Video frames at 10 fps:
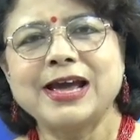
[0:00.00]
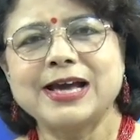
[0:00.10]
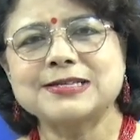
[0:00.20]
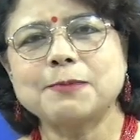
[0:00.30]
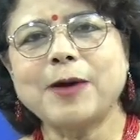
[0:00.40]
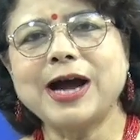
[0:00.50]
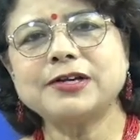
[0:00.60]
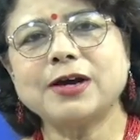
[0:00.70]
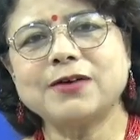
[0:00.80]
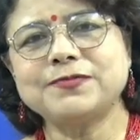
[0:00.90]
As a
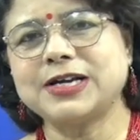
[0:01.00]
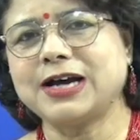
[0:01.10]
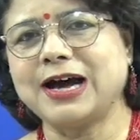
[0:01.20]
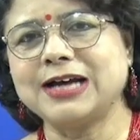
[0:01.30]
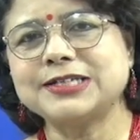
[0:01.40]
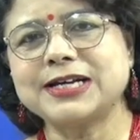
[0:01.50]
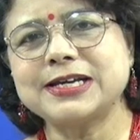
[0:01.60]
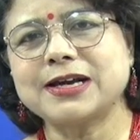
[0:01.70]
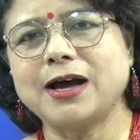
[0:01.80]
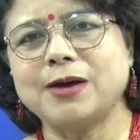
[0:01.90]
part of the
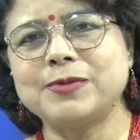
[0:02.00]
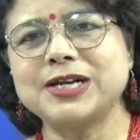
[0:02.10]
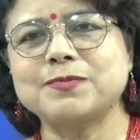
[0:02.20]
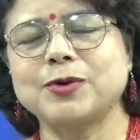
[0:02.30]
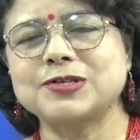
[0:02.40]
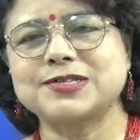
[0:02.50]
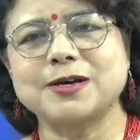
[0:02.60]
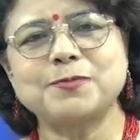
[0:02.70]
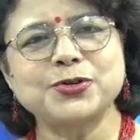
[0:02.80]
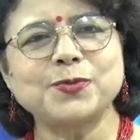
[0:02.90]
Azadi Ka Amrit
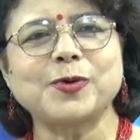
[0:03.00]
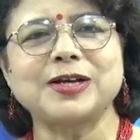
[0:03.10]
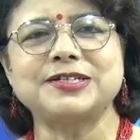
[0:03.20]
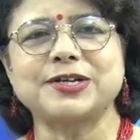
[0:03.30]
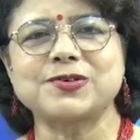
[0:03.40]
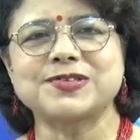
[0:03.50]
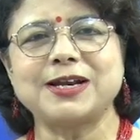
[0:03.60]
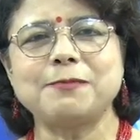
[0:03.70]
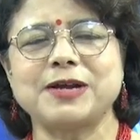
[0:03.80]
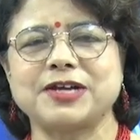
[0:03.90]
Mahotsav 2.0
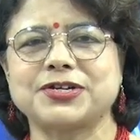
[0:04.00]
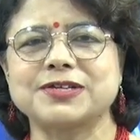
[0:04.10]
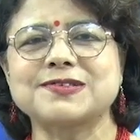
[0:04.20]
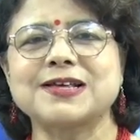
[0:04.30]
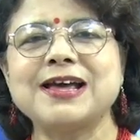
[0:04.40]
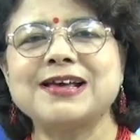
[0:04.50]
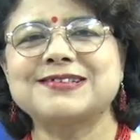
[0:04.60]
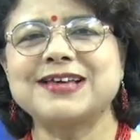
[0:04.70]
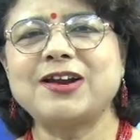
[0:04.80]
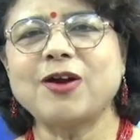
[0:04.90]
celebrations,
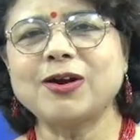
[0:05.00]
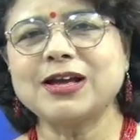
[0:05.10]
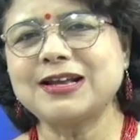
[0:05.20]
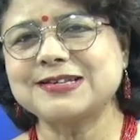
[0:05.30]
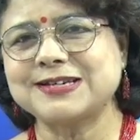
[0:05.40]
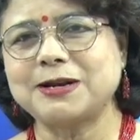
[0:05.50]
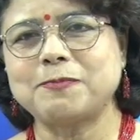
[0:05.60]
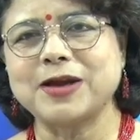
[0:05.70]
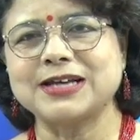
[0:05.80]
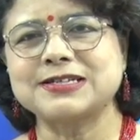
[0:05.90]
SAIL Rourkela Steel
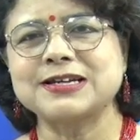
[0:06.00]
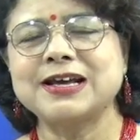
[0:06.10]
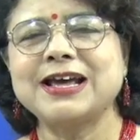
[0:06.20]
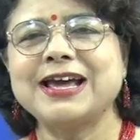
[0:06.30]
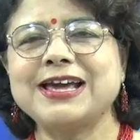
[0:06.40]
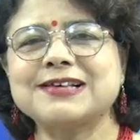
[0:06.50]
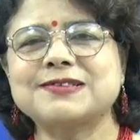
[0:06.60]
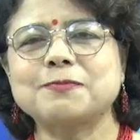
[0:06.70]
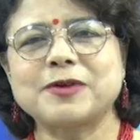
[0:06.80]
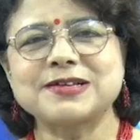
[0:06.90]
Plant
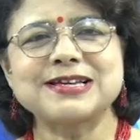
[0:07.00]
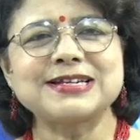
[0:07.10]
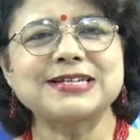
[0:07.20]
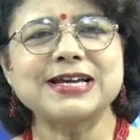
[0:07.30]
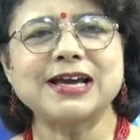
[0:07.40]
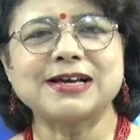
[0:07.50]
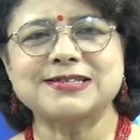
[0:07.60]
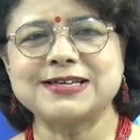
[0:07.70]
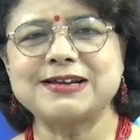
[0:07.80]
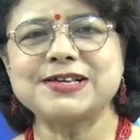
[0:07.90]
is presenting a
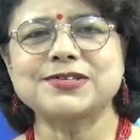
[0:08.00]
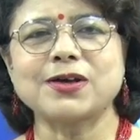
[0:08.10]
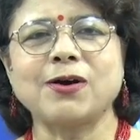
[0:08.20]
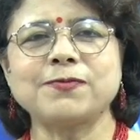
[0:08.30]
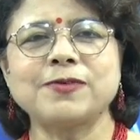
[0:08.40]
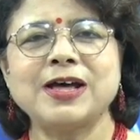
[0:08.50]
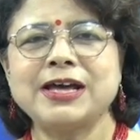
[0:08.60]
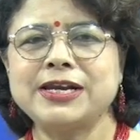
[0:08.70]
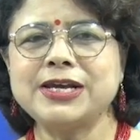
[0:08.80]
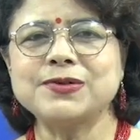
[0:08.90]
series of
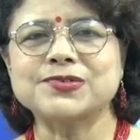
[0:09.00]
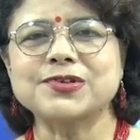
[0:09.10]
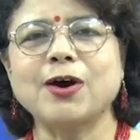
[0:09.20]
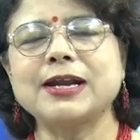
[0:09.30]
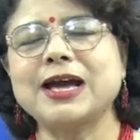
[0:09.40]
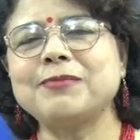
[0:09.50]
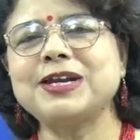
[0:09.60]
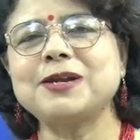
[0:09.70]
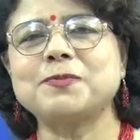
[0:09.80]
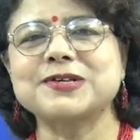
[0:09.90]
news on
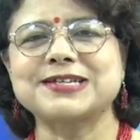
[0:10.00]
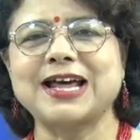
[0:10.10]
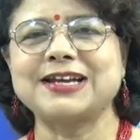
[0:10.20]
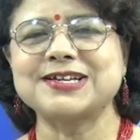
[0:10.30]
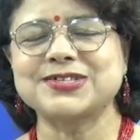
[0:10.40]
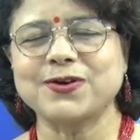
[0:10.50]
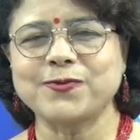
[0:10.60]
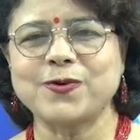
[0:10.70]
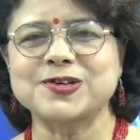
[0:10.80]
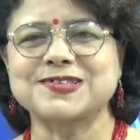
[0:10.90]
eminent personalities of
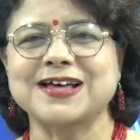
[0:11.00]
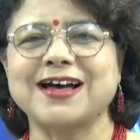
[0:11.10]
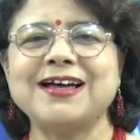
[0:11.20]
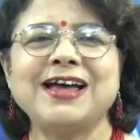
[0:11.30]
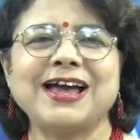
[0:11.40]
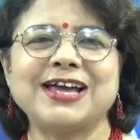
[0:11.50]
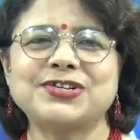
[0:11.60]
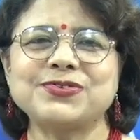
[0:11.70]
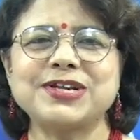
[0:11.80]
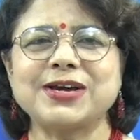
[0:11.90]
Orissa,
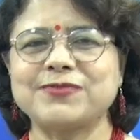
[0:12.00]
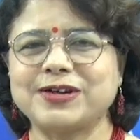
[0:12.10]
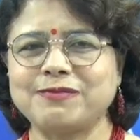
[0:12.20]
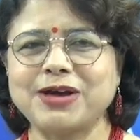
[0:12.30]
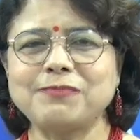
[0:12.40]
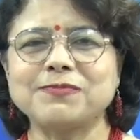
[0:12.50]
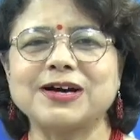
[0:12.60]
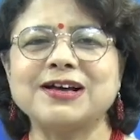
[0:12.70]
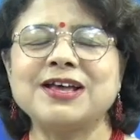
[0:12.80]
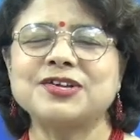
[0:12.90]
and today we
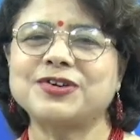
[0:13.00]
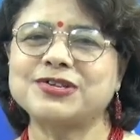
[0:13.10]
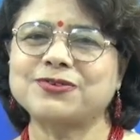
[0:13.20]
remember Sri